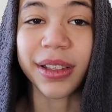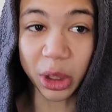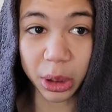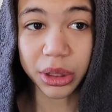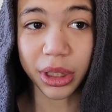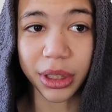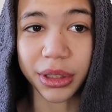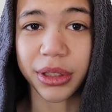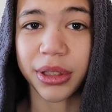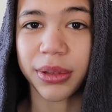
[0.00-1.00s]
Yeah,
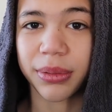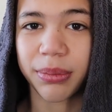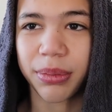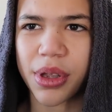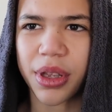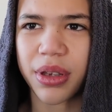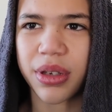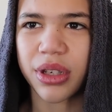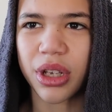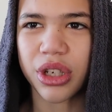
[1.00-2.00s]
tons. But
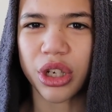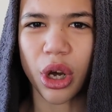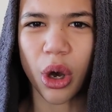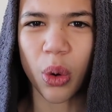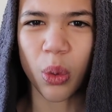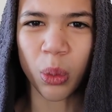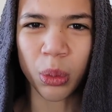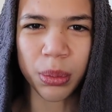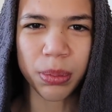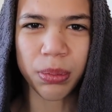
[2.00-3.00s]
it's such an old
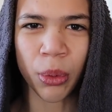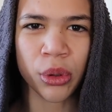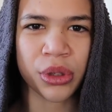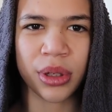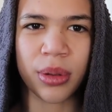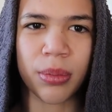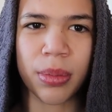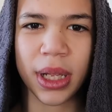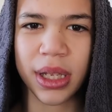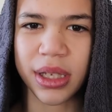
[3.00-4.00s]
boxing place.